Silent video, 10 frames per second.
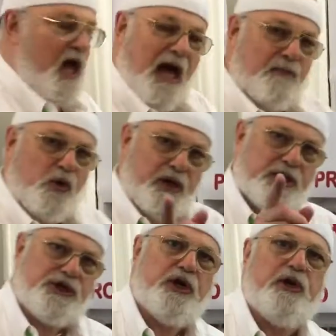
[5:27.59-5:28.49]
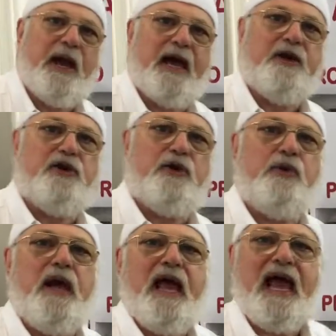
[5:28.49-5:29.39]
I'm going to show you how to do
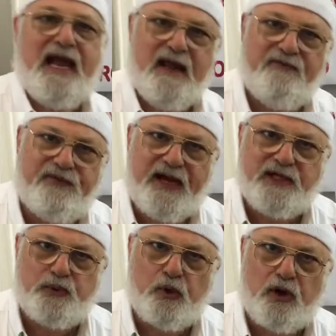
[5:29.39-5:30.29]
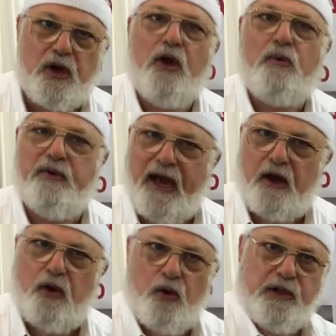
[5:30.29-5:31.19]
head and face work
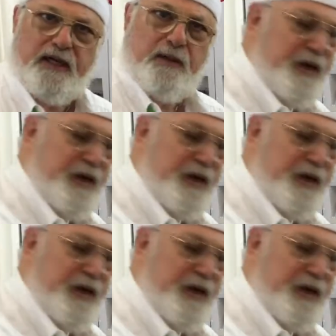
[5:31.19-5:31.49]
without holding the